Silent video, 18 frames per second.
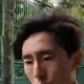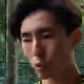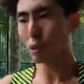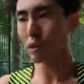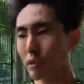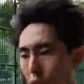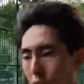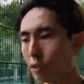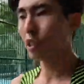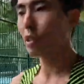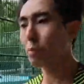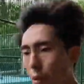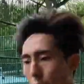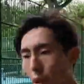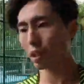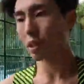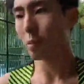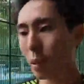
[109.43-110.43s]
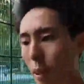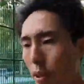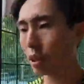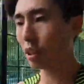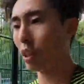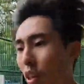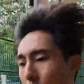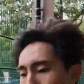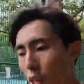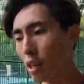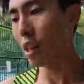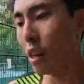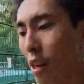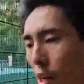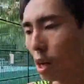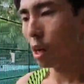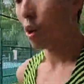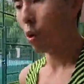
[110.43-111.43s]
to 315 per k, depending on
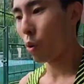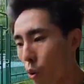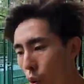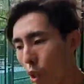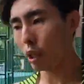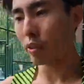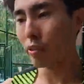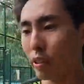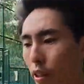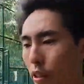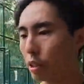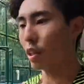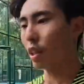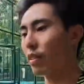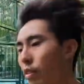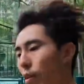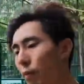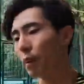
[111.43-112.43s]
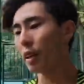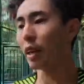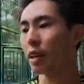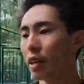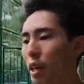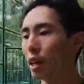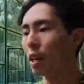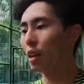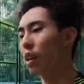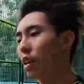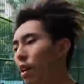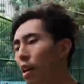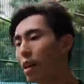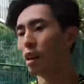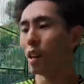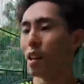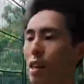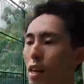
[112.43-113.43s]
what kind of fitness level I'm at.
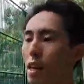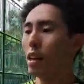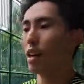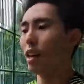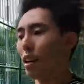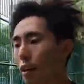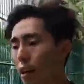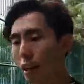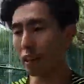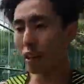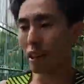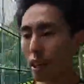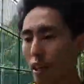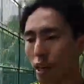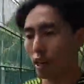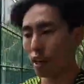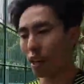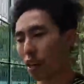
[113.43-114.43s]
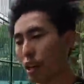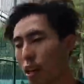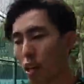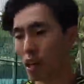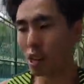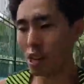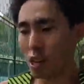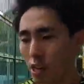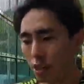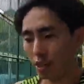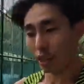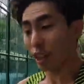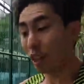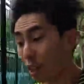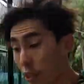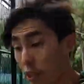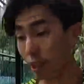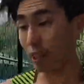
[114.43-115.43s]
And then
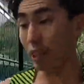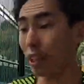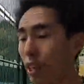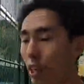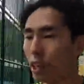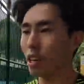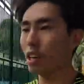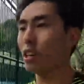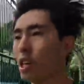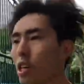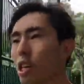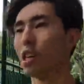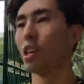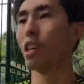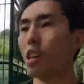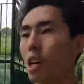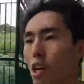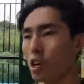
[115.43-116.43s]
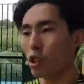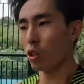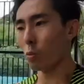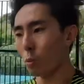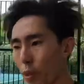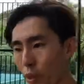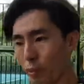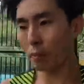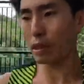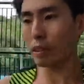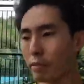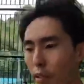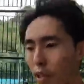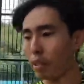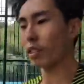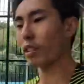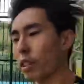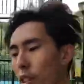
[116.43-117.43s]
Thursday be something
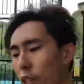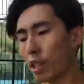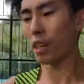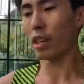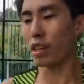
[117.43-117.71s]
faster.